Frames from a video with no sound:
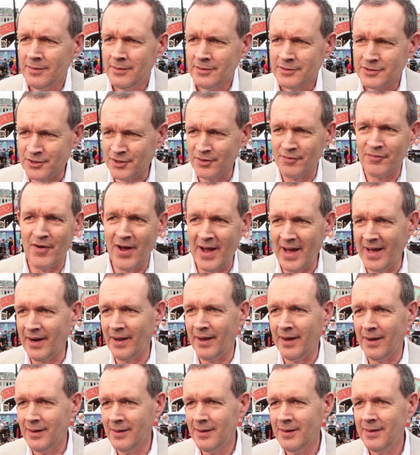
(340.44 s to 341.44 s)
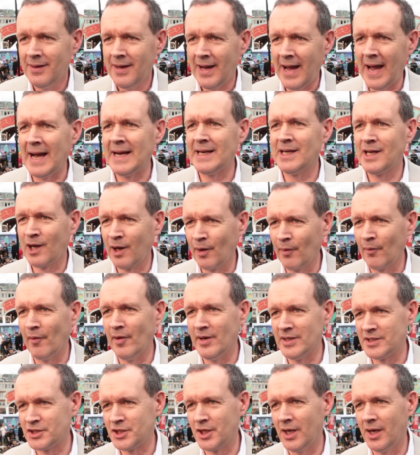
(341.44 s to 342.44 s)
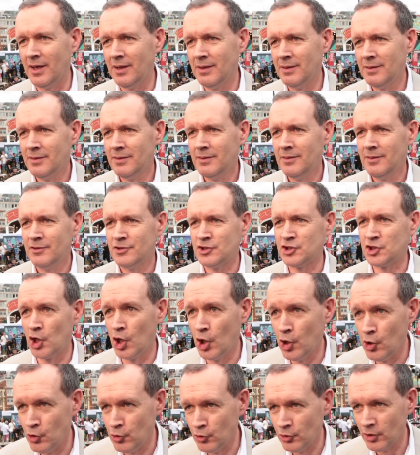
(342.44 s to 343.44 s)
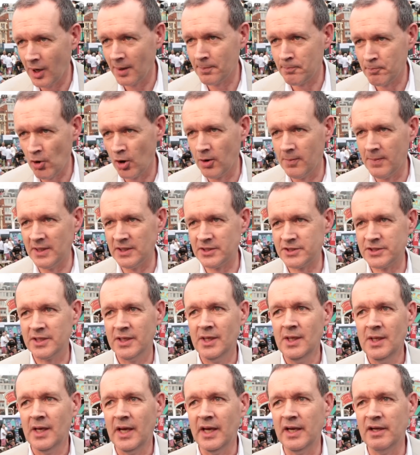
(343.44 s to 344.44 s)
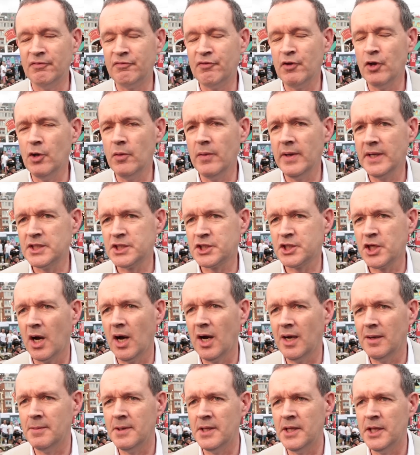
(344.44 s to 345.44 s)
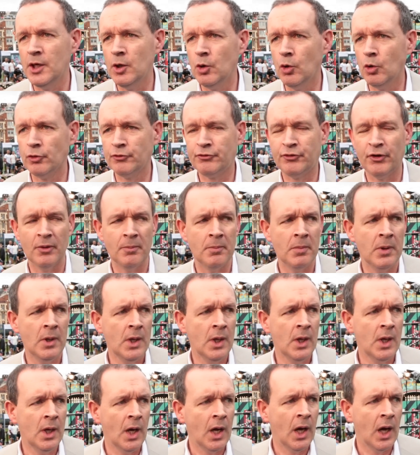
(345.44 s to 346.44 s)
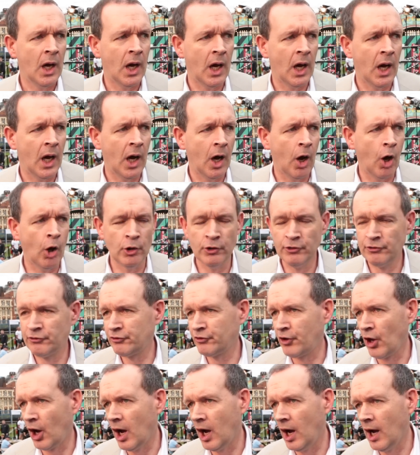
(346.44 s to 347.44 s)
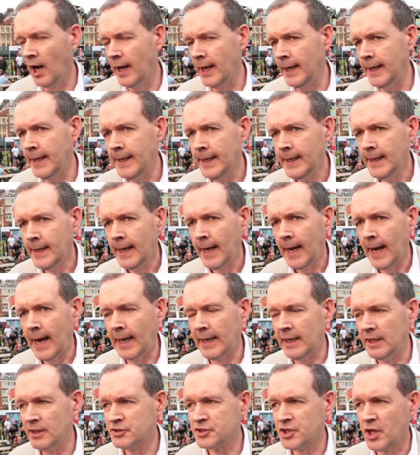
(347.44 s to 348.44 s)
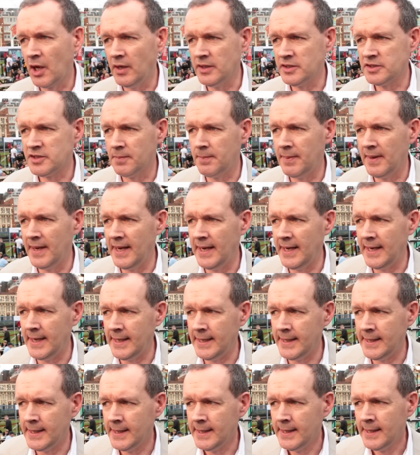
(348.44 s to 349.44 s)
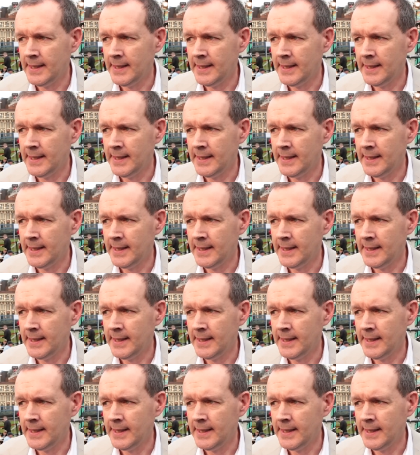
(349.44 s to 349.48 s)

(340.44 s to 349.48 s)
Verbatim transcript: Savannah and Claressa soon, I promise, in a few weeks' time in the autumn uh, on Sky, and it's going to be